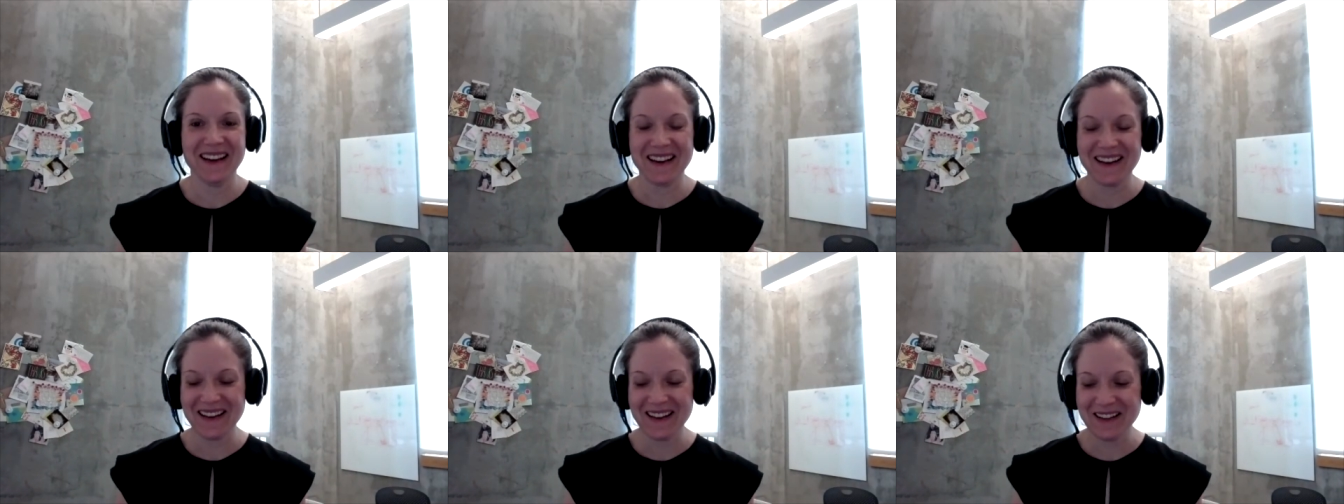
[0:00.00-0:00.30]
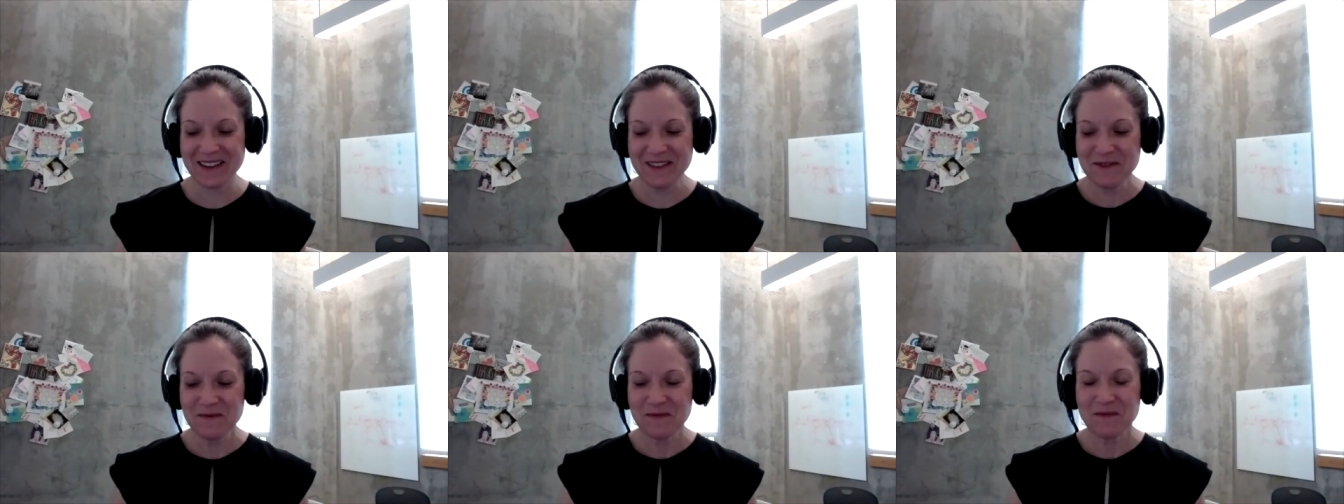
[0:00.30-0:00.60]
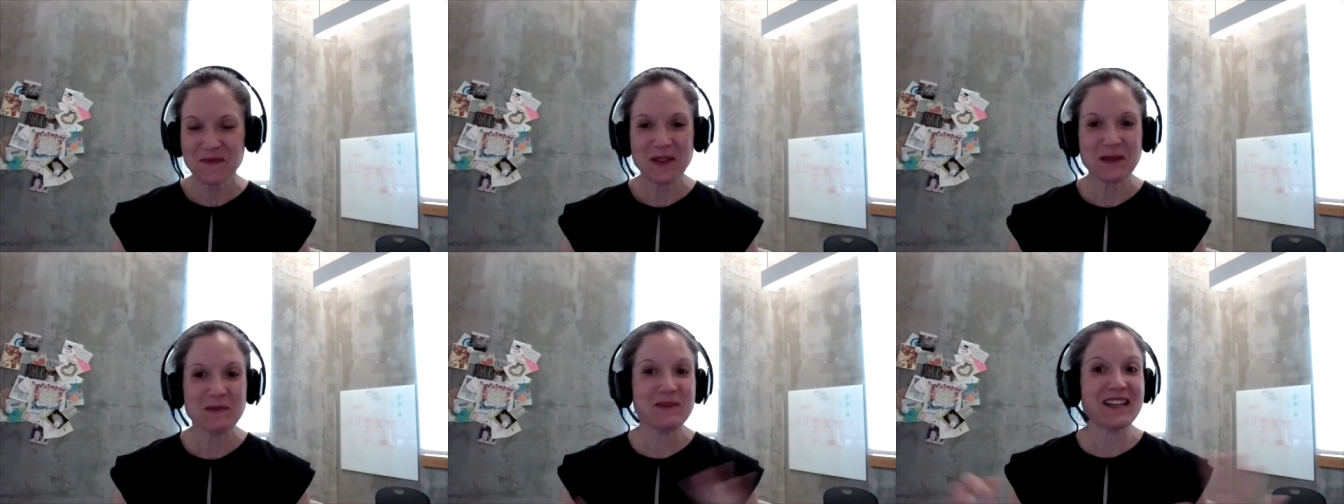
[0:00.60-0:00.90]
uh,
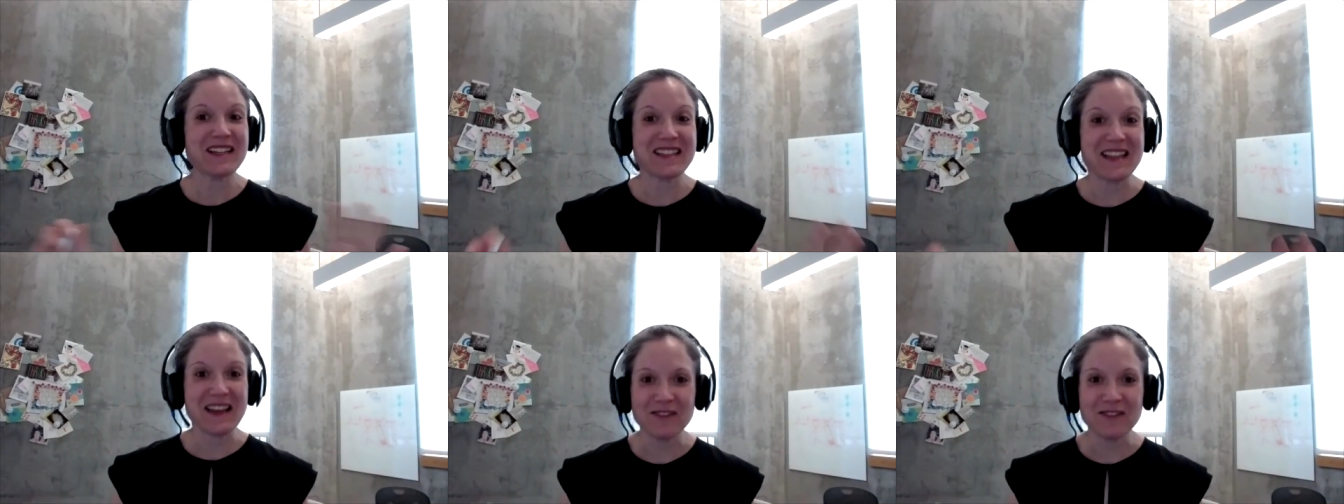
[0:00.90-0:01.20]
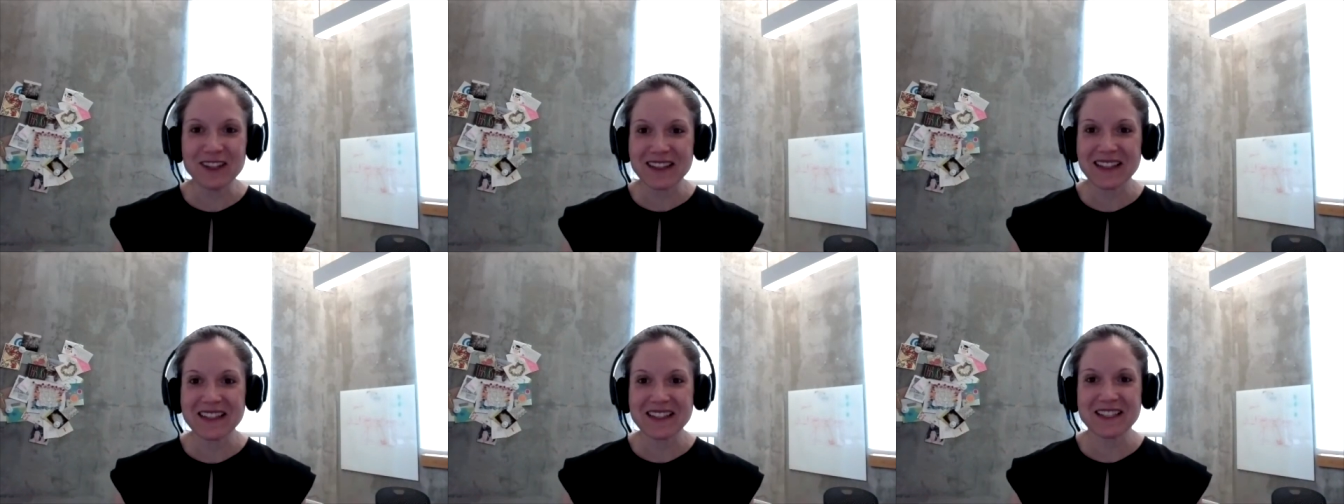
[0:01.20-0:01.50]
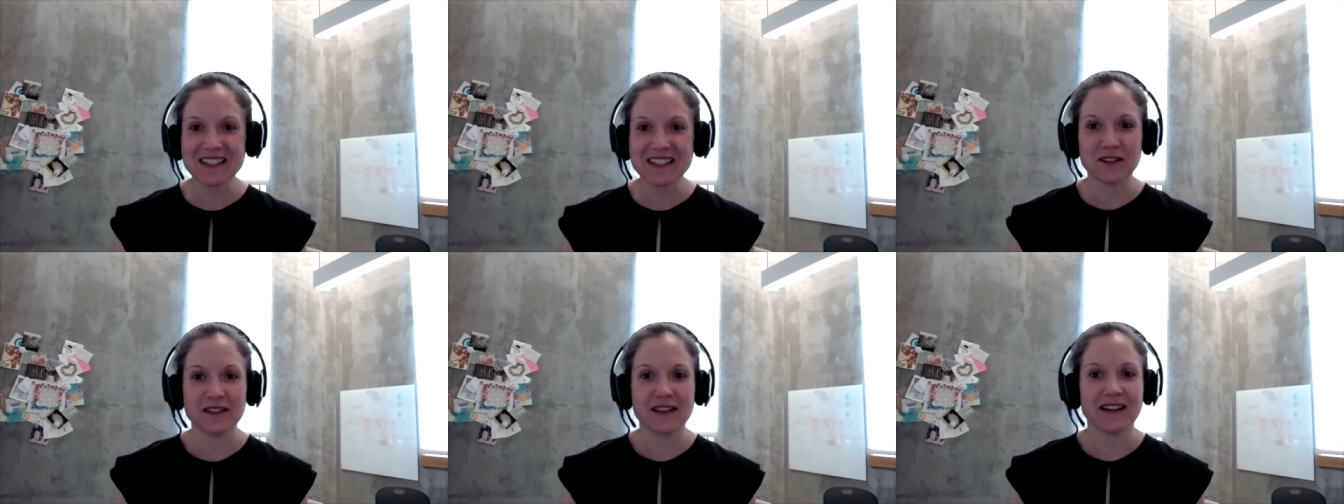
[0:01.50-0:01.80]
yes everything is
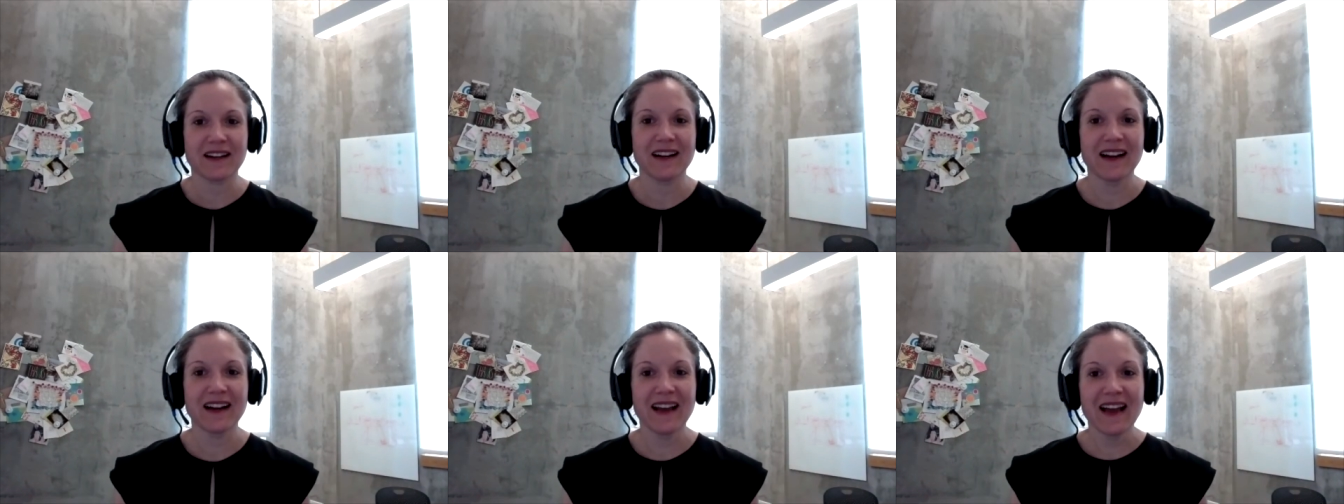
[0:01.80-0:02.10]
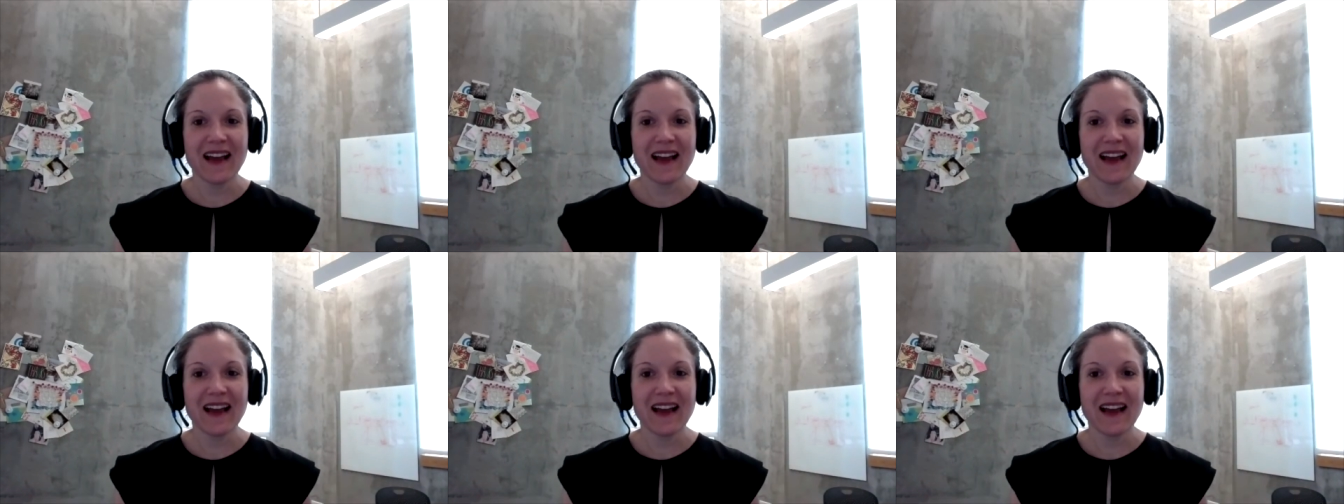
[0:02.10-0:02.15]
still there